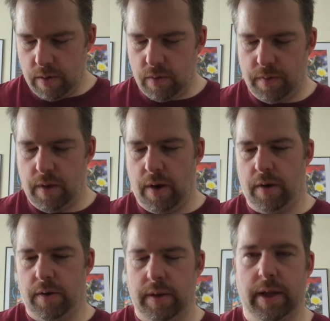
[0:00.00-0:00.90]
So we've got
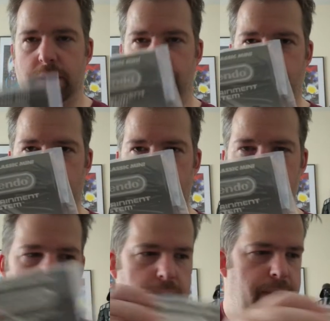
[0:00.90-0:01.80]
our little instruction
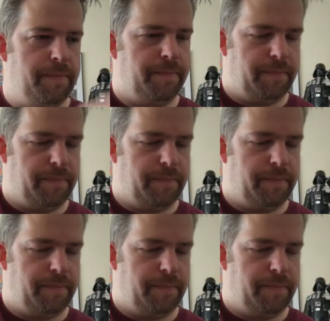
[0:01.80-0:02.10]
book there.